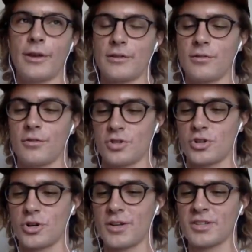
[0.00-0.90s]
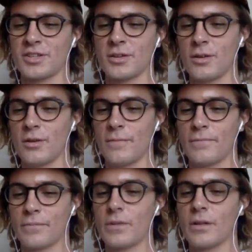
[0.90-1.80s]
Alex Midler do those
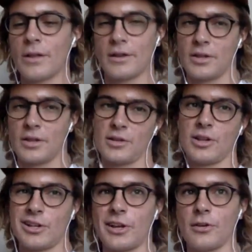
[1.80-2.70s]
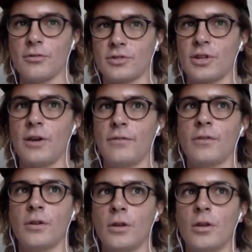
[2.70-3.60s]
tricks, look like new
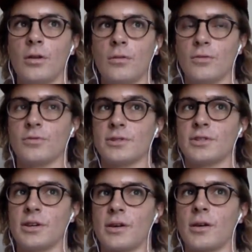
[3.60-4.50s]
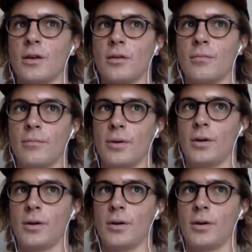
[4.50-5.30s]
stuff, which was sick.